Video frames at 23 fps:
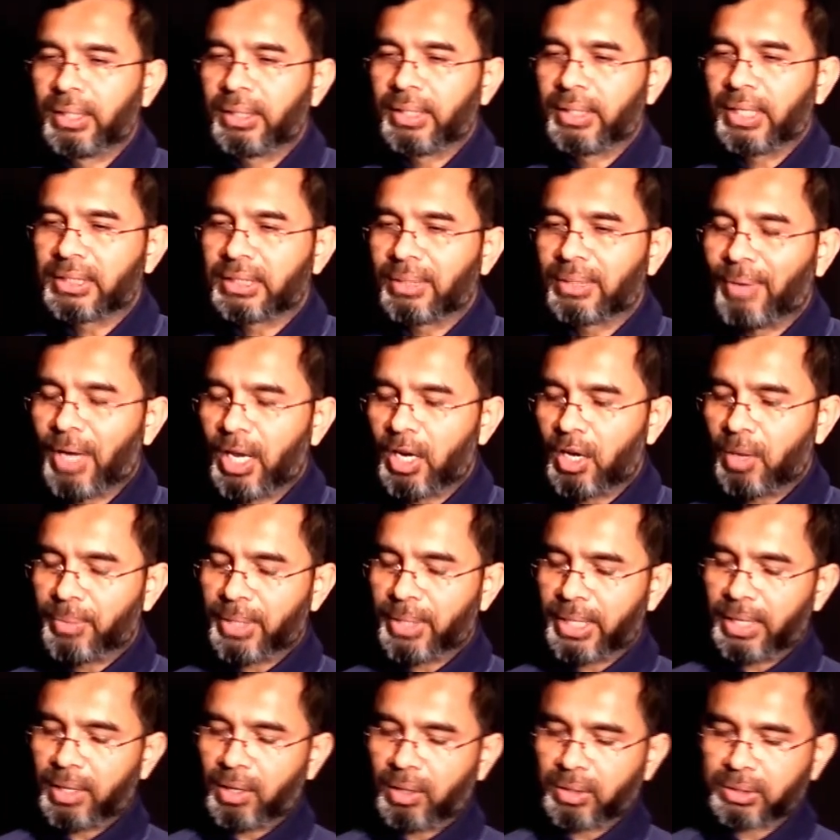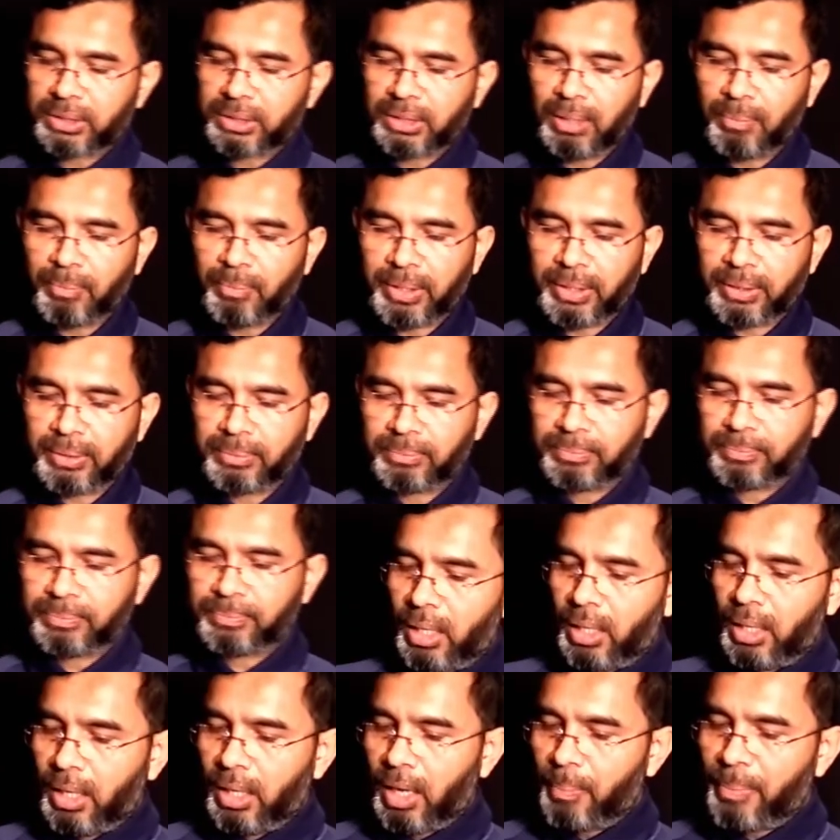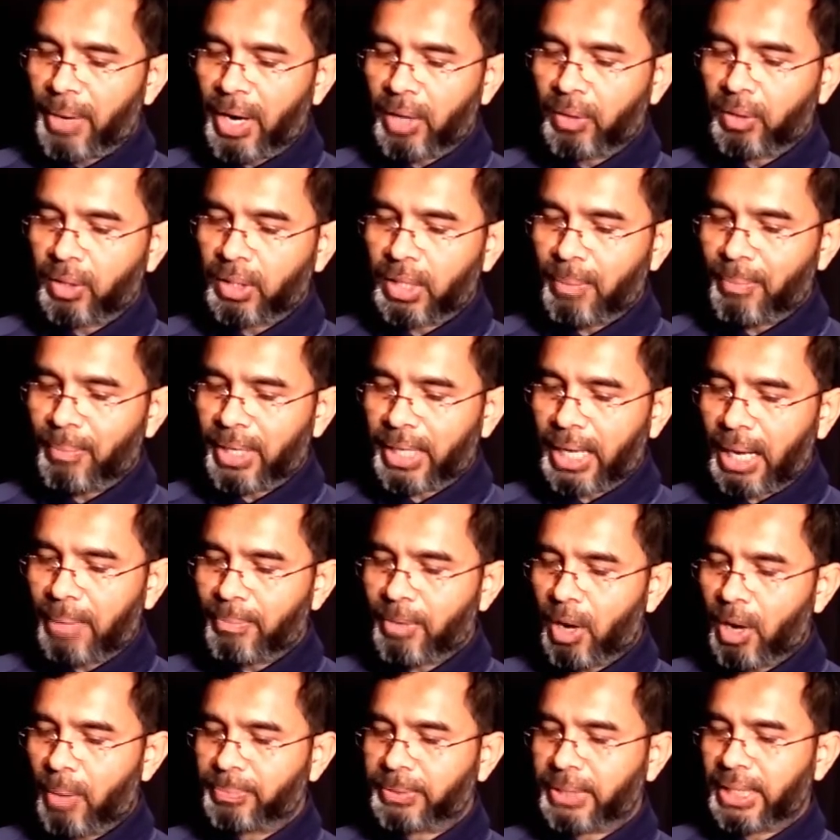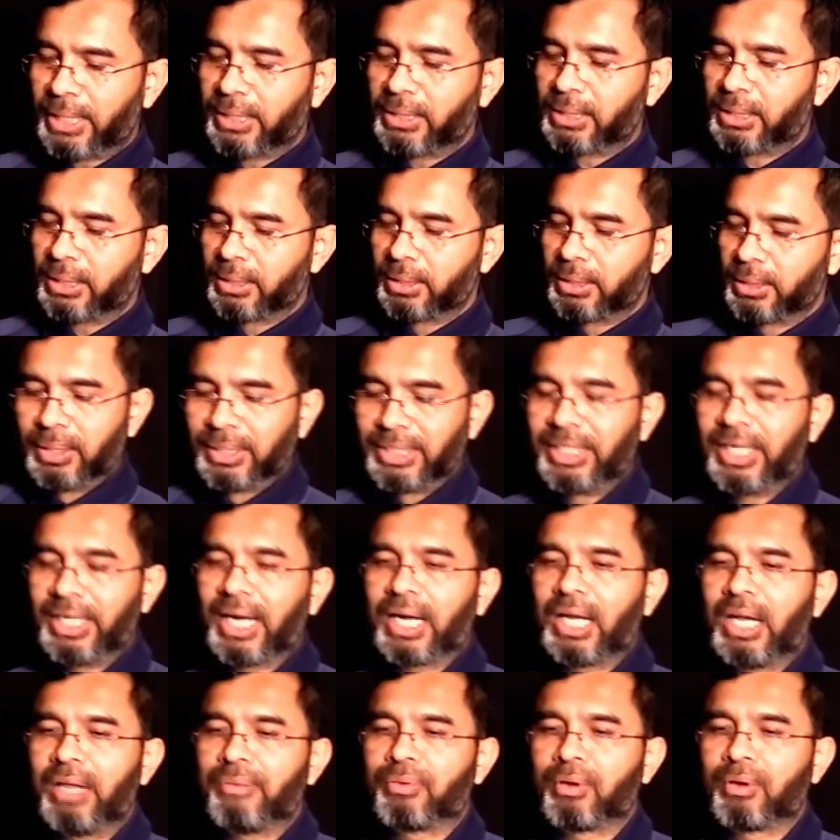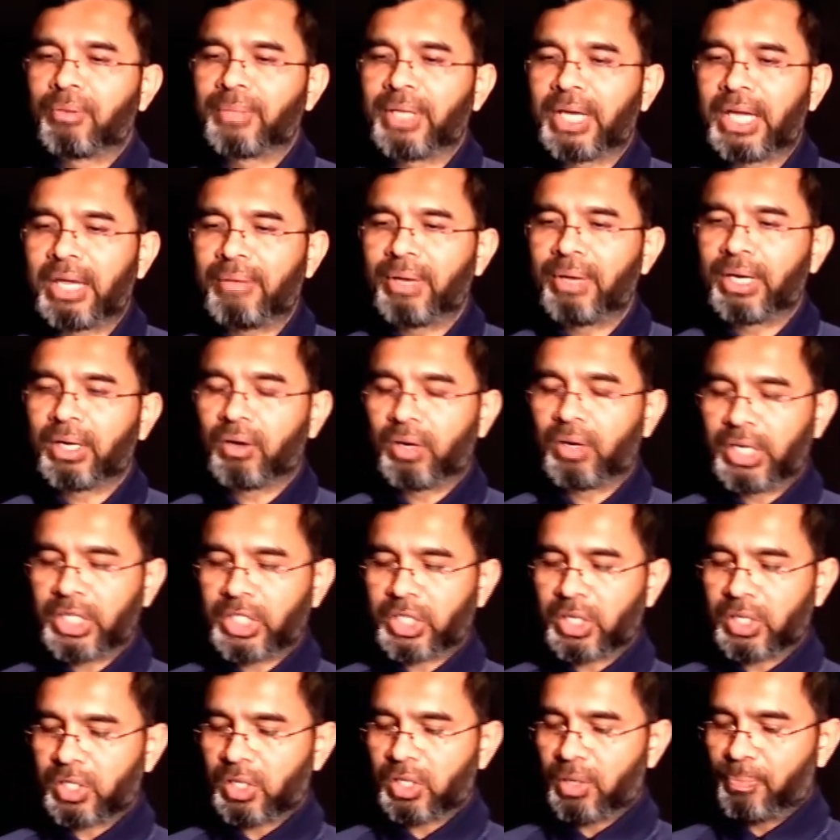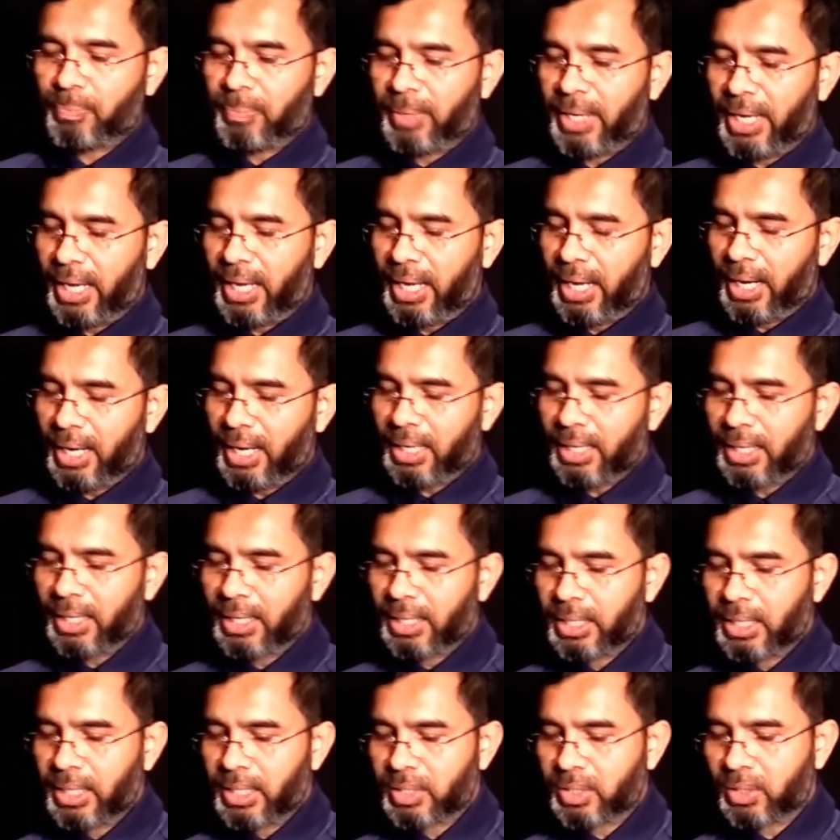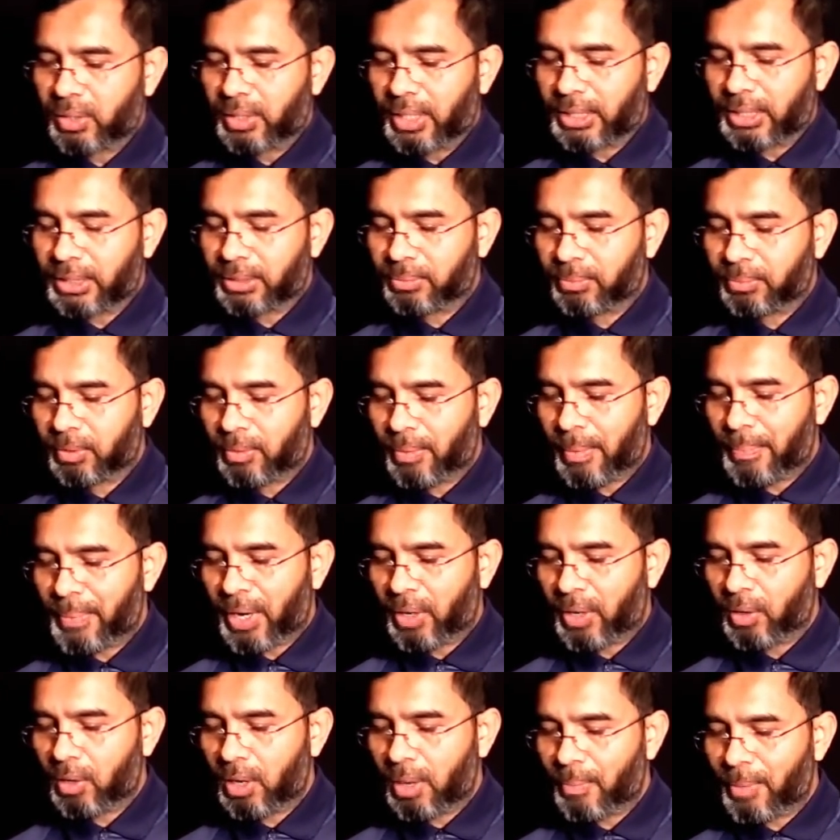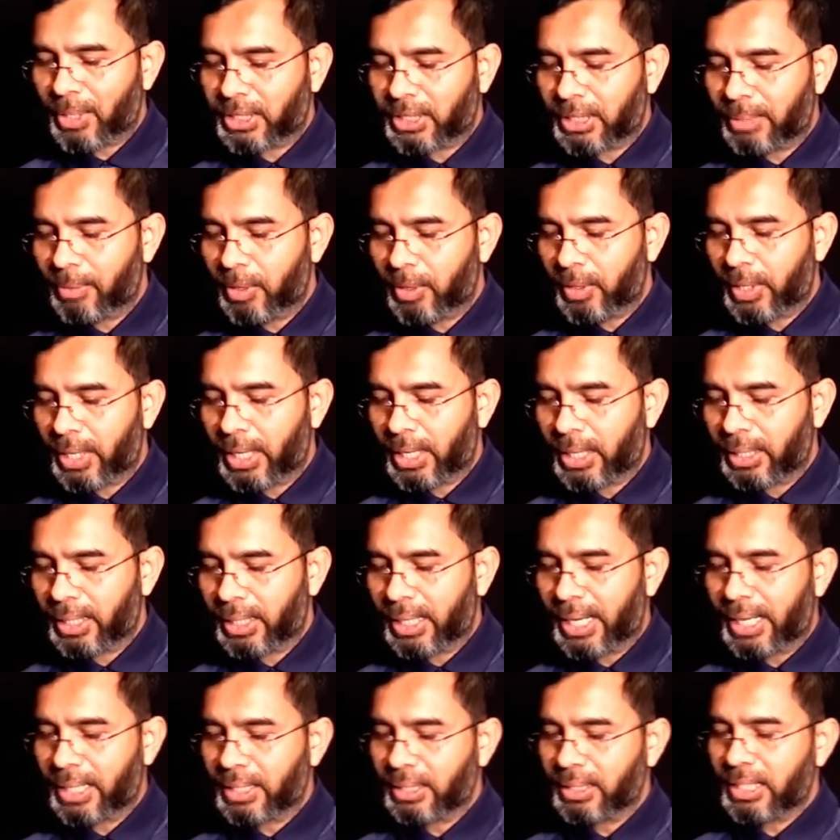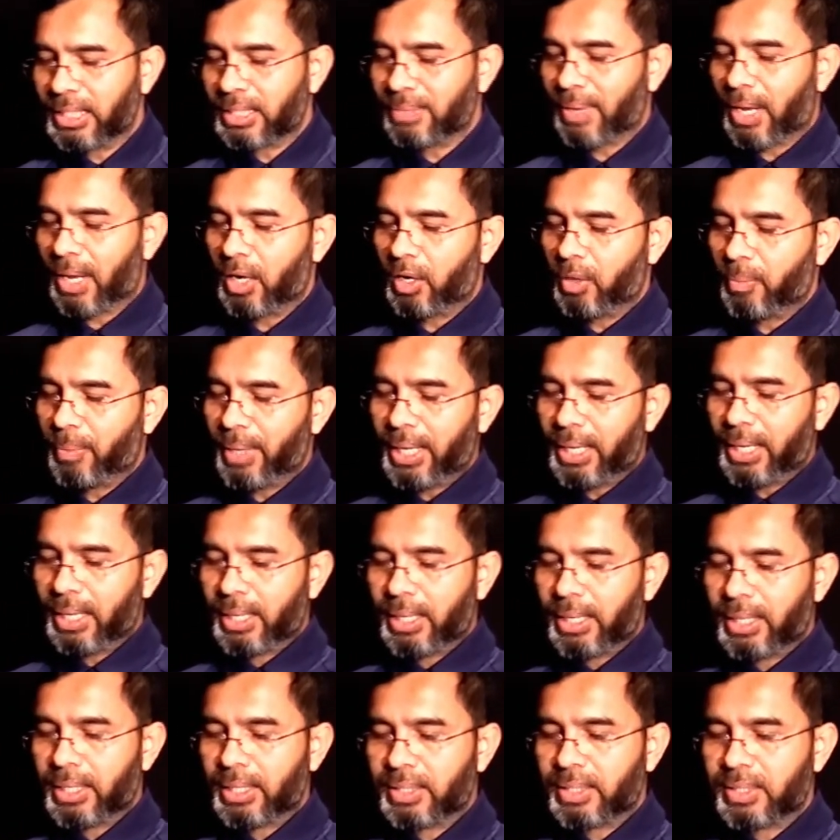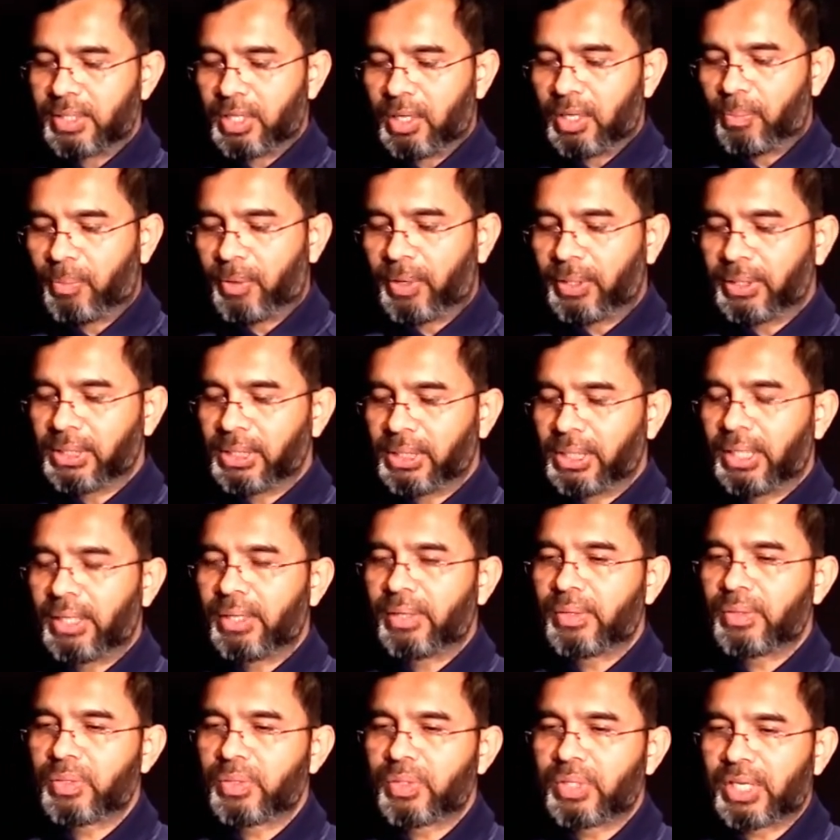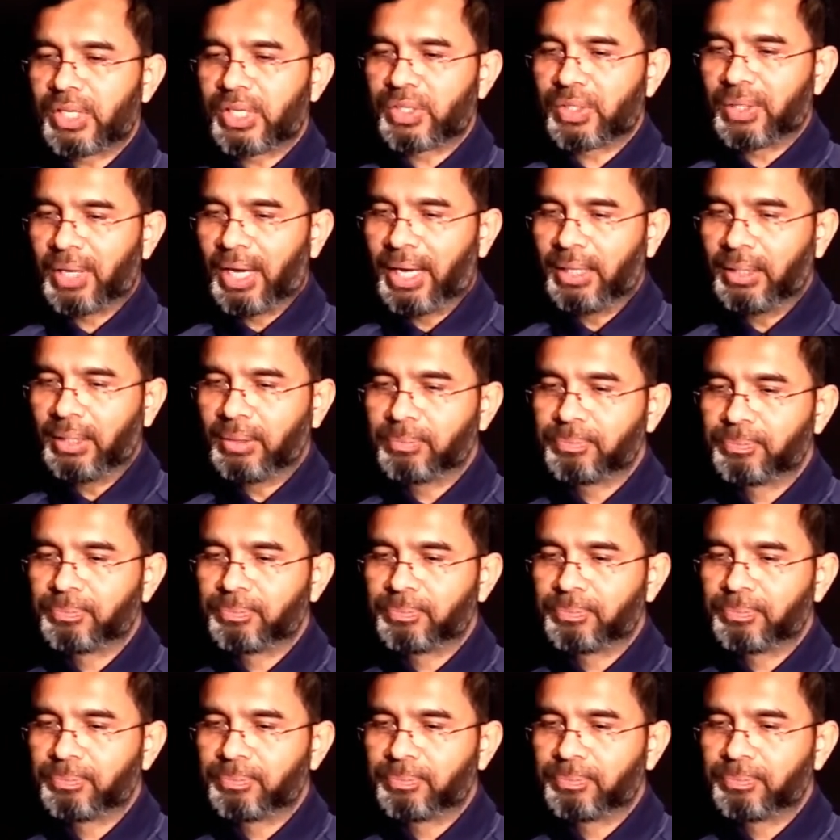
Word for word: That's the value of the Reynolds number. Now, Prandtl number can be obtained directly from the given conditions of air. So that's from a Prandtl number table, you can get this value to be 0.69.